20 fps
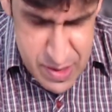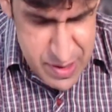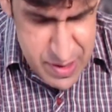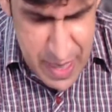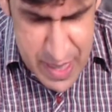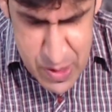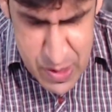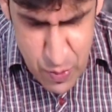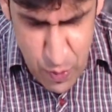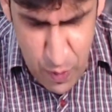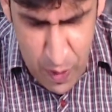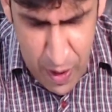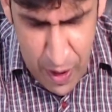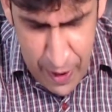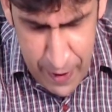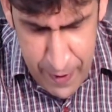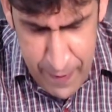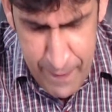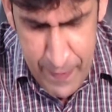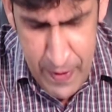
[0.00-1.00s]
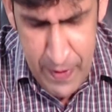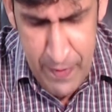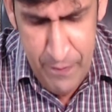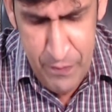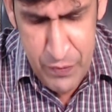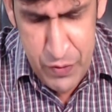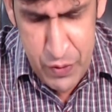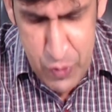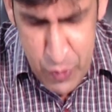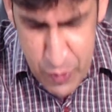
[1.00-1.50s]
That's why
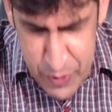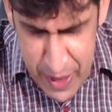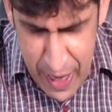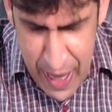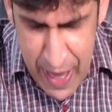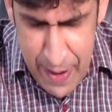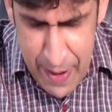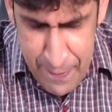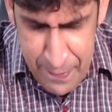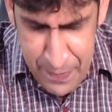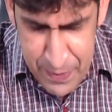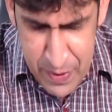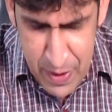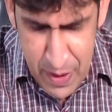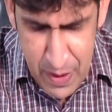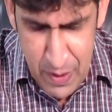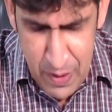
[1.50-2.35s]
to them